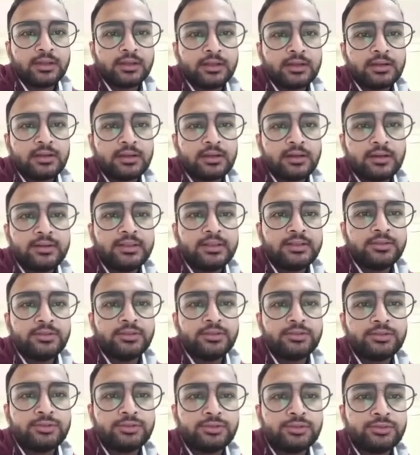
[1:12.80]
Karan
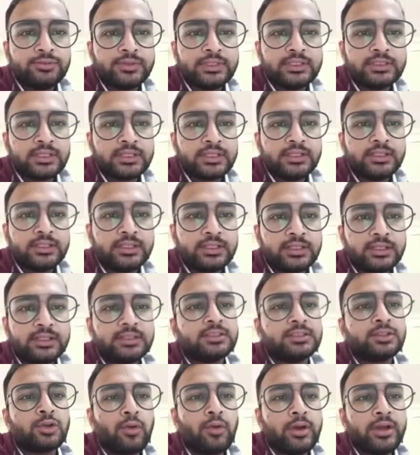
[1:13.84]
used to visit
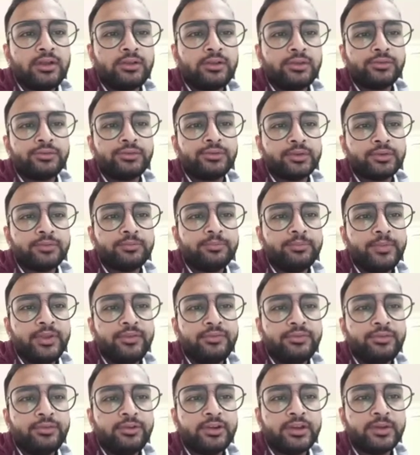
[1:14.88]
us quite often
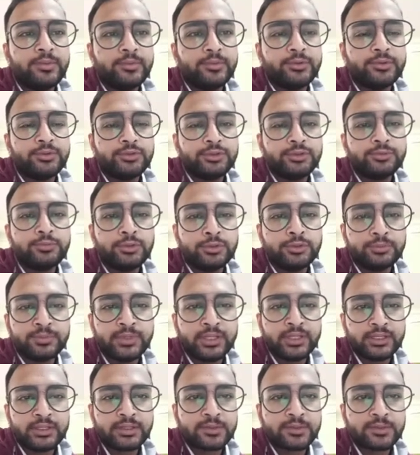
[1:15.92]
before he moved to Bombay.